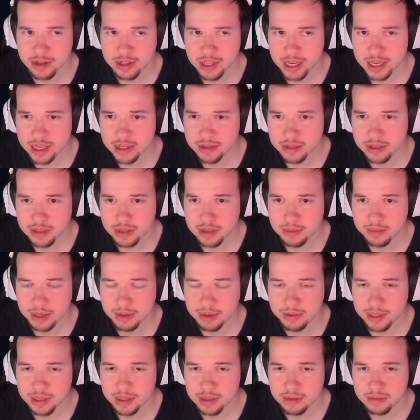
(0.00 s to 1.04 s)
they're light, so
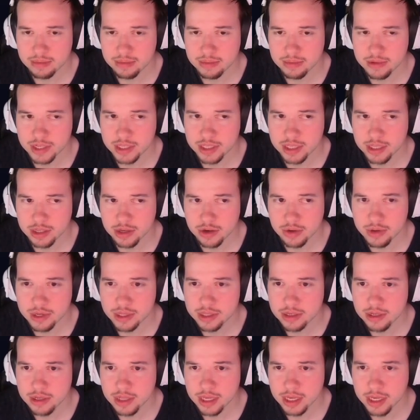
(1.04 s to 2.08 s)
maybe just the
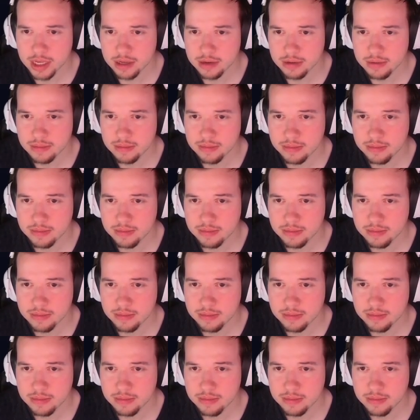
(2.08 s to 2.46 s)
tokens are light?